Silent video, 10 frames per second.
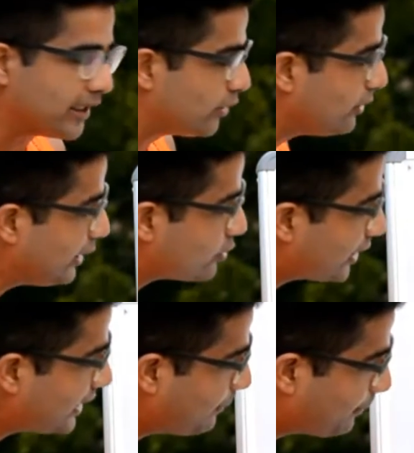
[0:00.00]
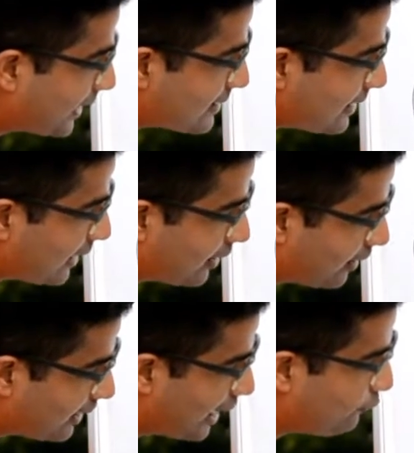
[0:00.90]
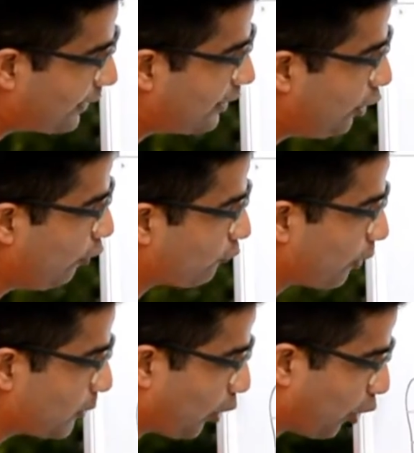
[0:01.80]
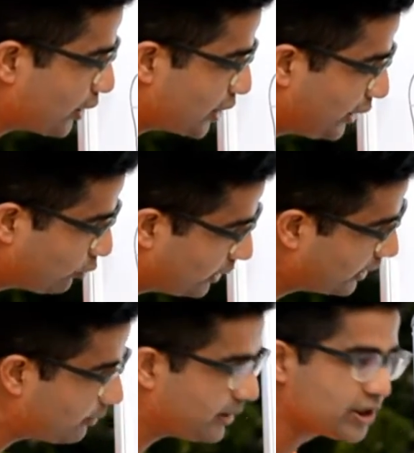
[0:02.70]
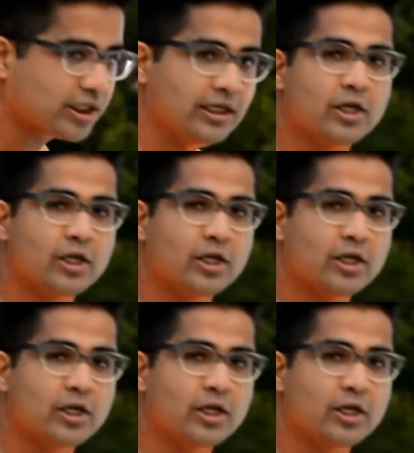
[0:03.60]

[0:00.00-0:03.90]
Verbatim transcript: you need to gently press the lifeline from the origin to the termination,